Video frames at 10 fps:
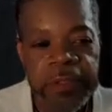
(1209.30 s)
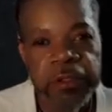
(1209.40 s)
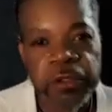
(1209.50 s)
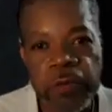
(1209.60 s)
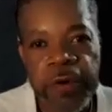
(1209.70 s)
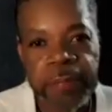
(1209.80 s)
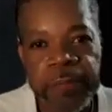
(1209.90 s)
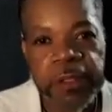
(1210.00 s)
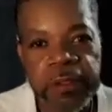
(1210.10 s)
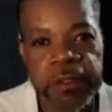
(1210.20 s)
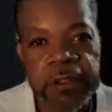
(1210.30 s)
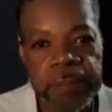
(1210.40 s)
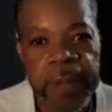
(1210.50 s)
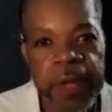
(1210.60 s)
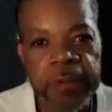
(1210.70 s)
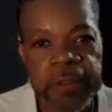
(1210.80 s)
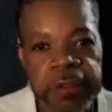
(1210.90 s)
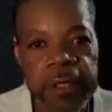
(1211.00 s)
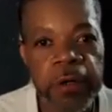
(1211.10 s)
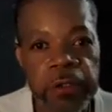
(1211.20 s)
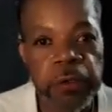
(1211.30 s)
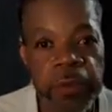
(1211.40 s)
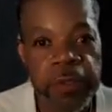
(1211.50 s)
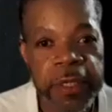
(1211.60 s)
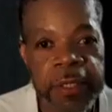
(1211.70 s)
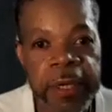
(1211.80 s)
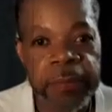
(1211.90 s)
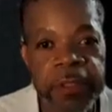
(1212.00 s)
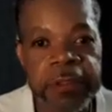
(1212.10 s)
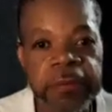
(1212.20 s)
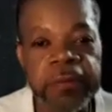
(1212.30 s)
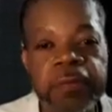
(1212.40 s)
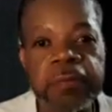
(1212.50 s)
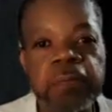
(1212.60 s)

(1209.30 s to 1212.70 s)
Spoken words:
he looked over at me and he smiled. He said, are you okay now, brother?